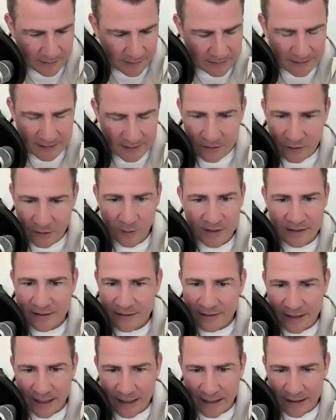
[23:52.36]
these things always
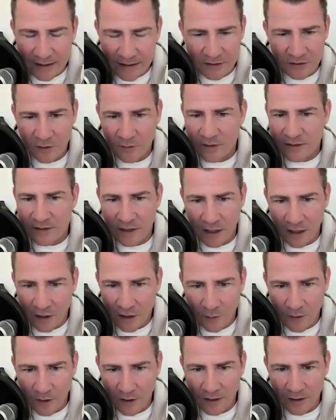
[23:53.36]
stink and it's always
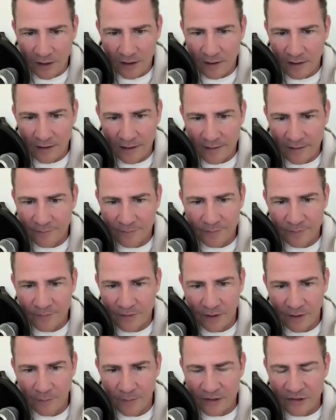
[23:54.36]
awkward. And I,
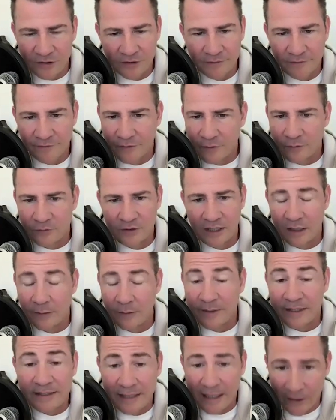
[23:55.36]
you know, I bet you the food's going
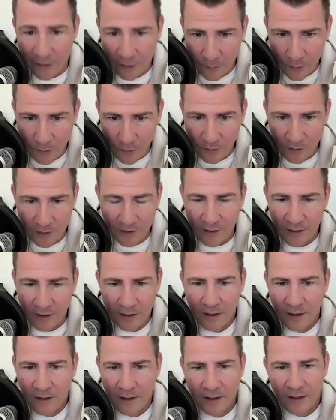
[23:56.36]
to be terrible. And,
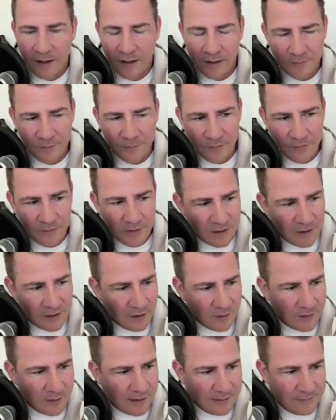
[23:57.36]
you
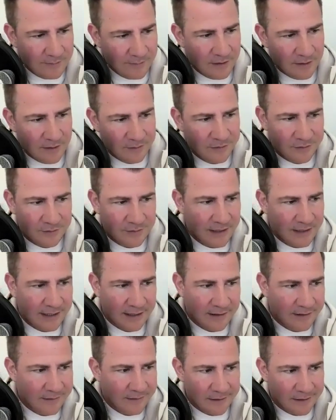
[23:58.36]
know, I, you know,
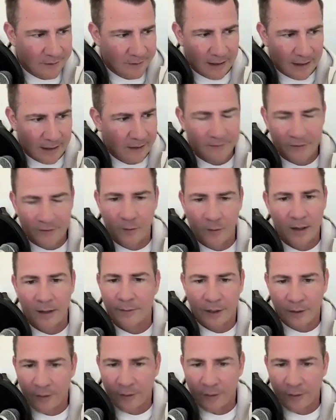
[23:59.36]
Suzanne, you know, I don't even know why